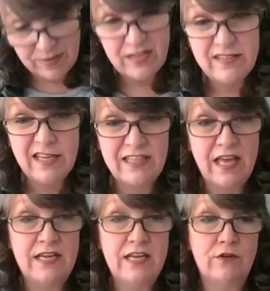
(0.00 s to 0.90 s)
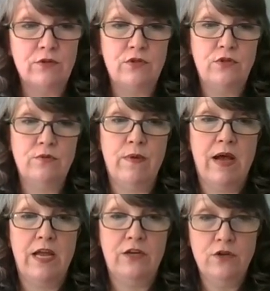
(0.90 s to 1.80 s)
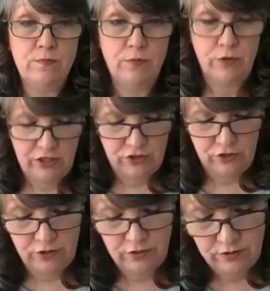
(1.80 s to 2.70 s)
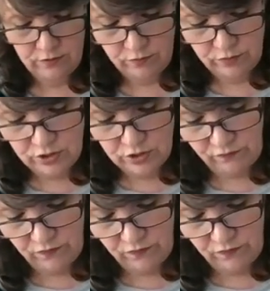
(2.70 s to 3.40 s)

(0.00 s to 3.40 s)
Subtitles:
going to set that equal to my new pressure, which is